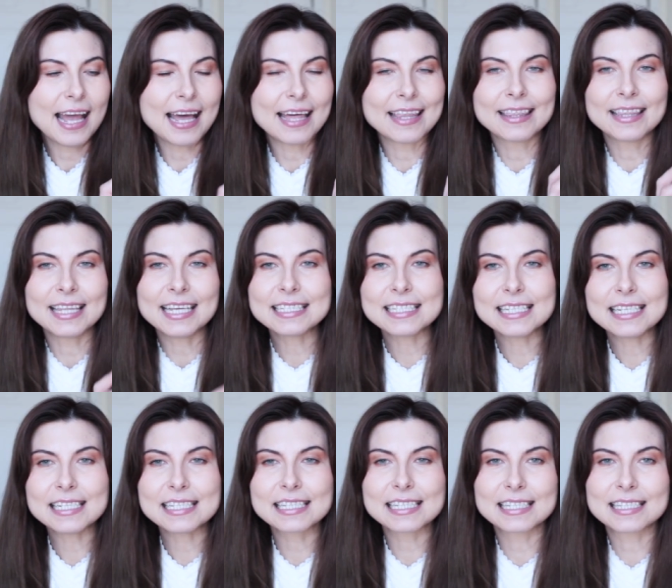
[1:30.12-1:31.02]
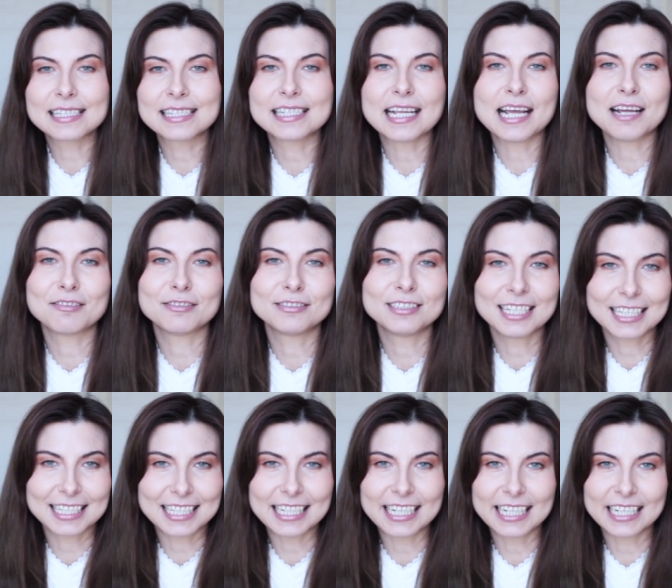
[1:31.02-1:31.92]
And this is
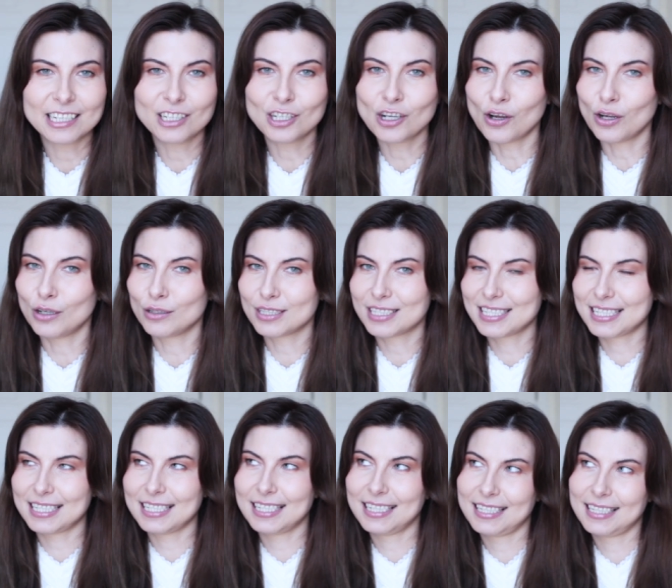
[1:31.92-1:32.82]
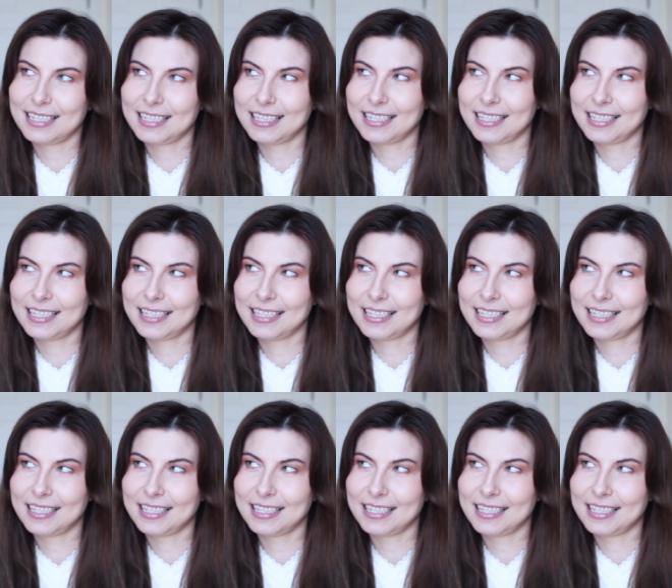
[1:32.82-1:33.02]
definitely not